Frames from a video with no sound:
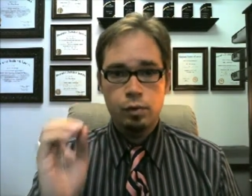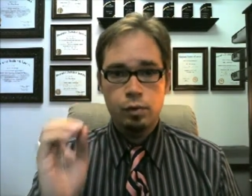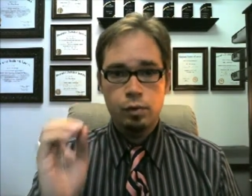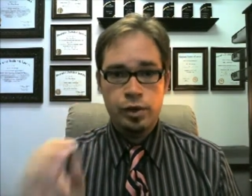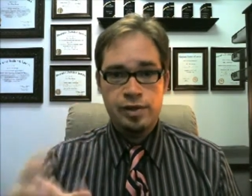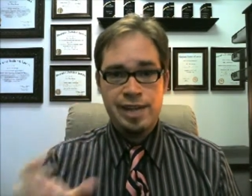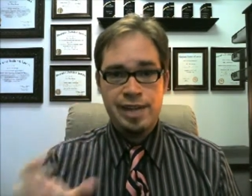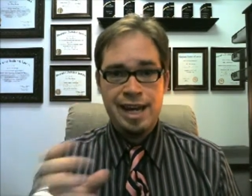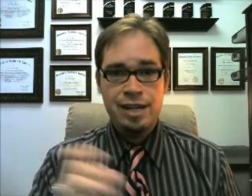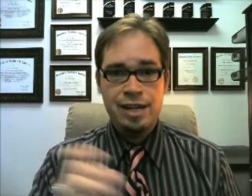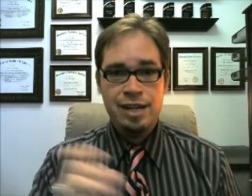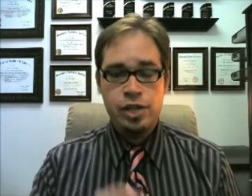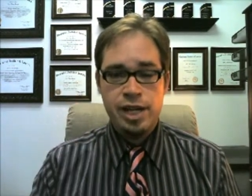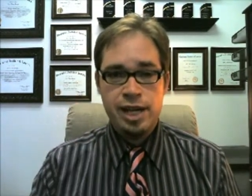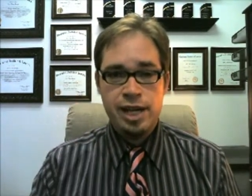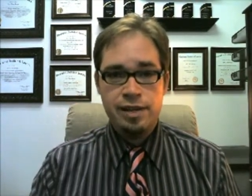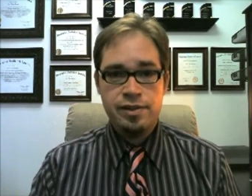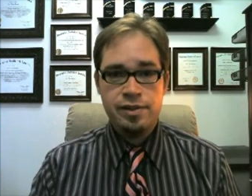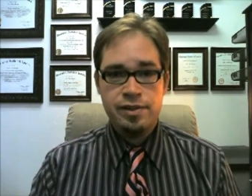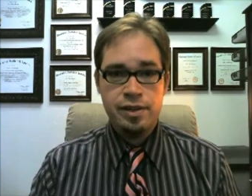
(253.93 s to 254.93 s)
whereas
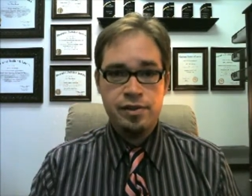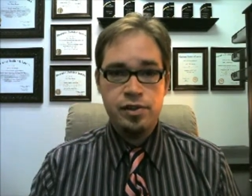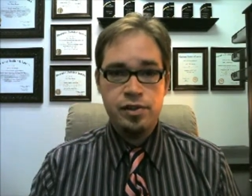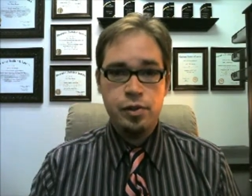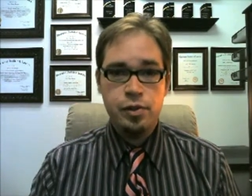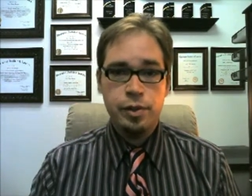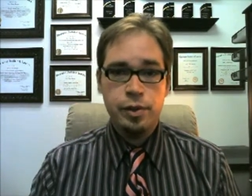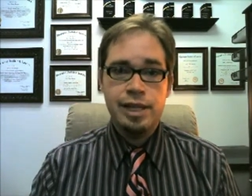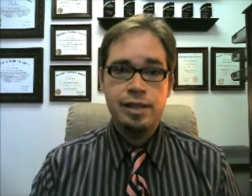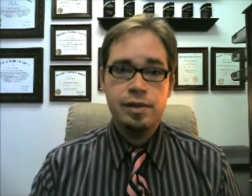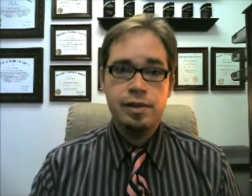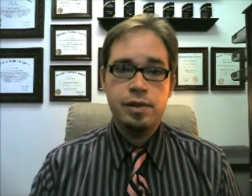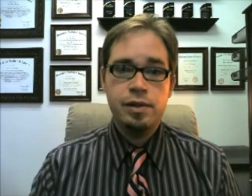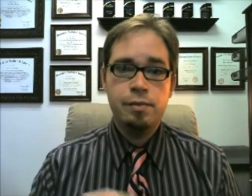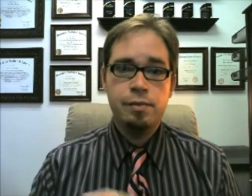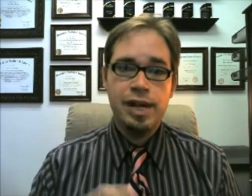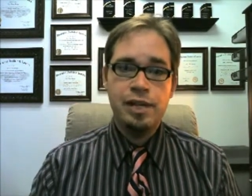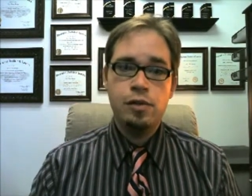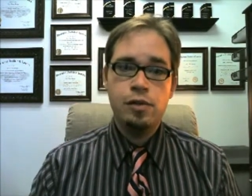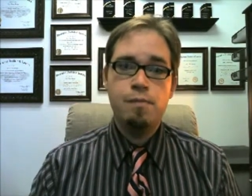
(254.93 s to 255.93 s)
AGS is doing it
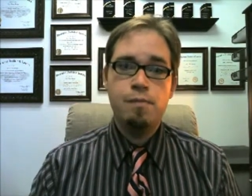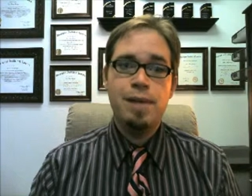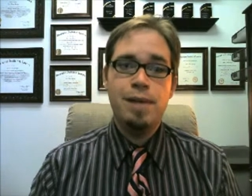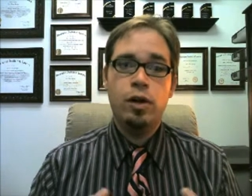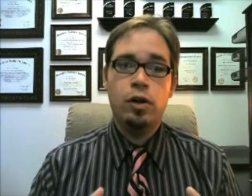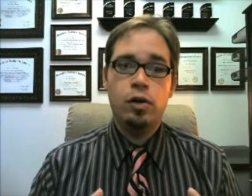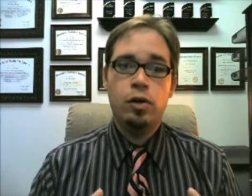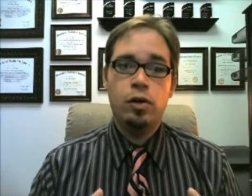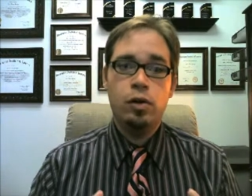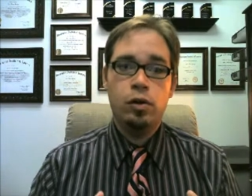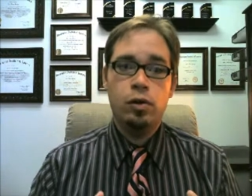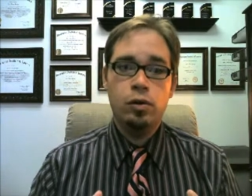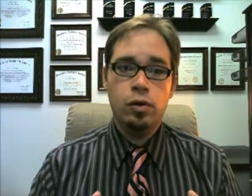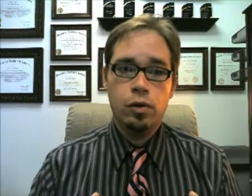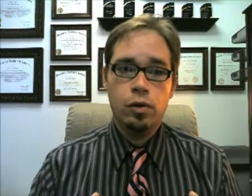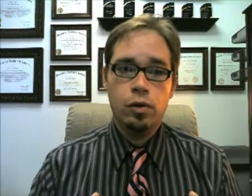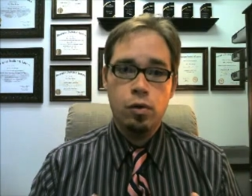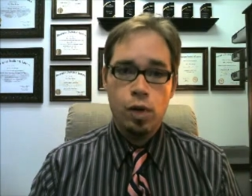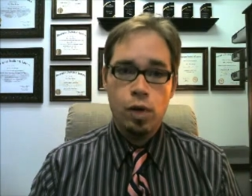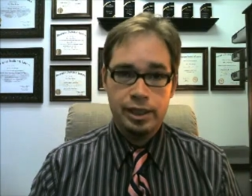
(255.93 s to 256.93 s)
by numerical
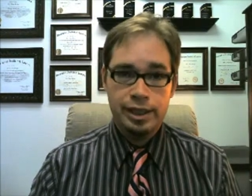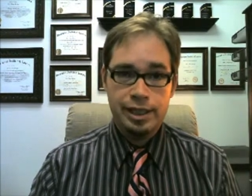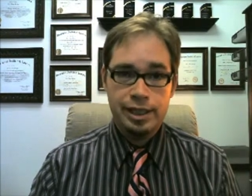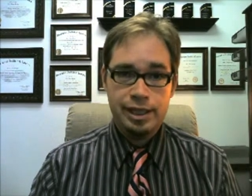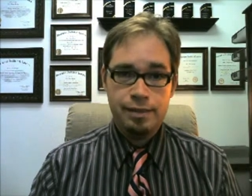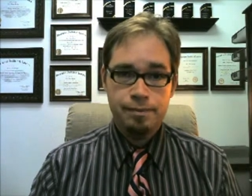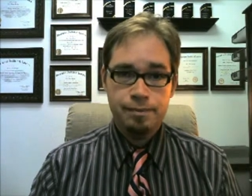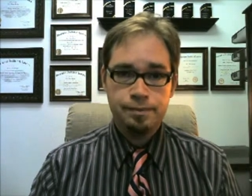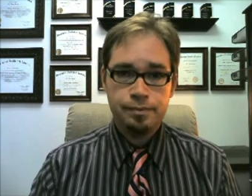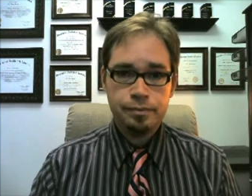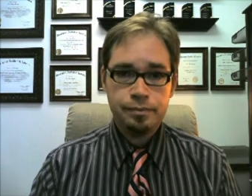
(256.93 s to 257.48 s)
quality.